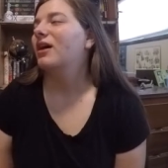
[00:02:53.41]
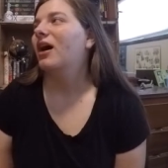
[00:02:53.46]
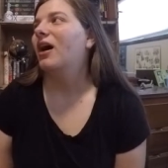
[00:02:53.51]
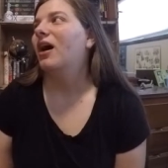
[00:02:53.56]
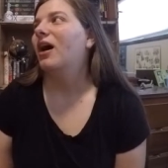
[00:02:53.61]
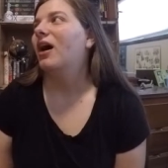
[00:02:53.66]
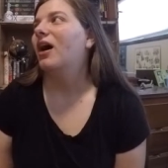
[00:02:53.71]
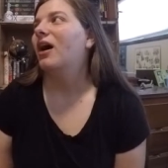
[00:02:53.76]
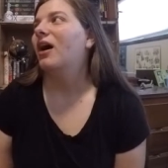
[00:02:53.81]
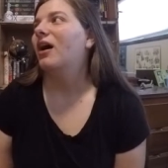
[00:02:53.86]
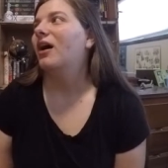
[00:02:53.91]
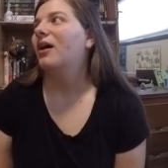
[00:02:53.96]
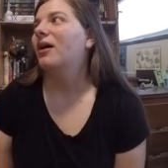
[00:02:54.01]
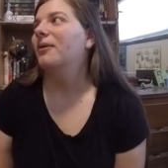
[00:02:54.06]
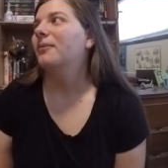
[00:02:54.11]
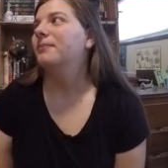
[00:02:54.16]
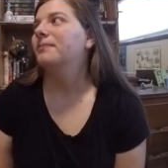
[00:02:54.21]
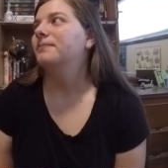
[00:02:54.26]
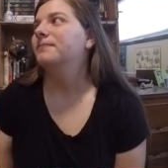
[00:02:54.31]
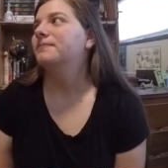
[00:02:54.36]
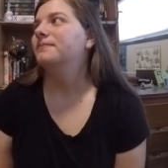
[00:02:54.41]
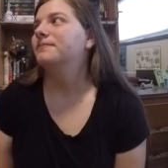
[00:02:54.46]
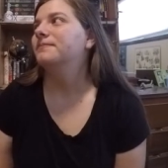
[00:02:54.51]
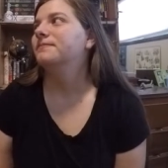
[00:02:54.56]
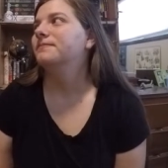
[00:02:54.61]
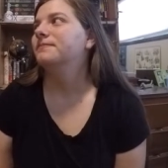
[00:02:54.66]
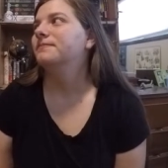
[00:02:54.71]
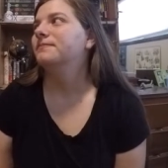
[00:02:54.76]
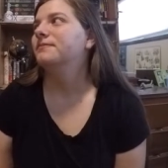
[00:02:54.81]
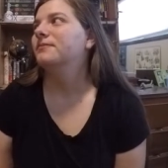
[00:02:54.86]

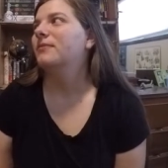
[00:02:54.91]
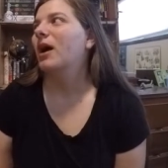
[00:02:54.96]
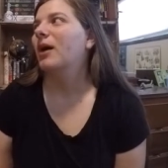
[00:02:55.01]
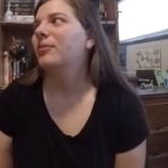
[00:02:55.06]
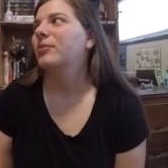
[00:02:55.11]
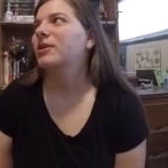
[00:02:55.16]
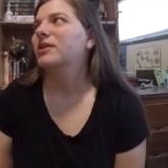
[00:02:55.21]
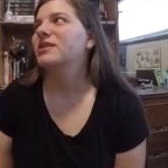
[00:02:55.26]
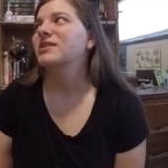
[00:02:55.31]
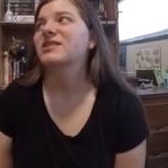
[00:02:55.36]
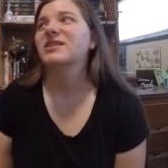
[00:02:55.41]
um, I'm gonna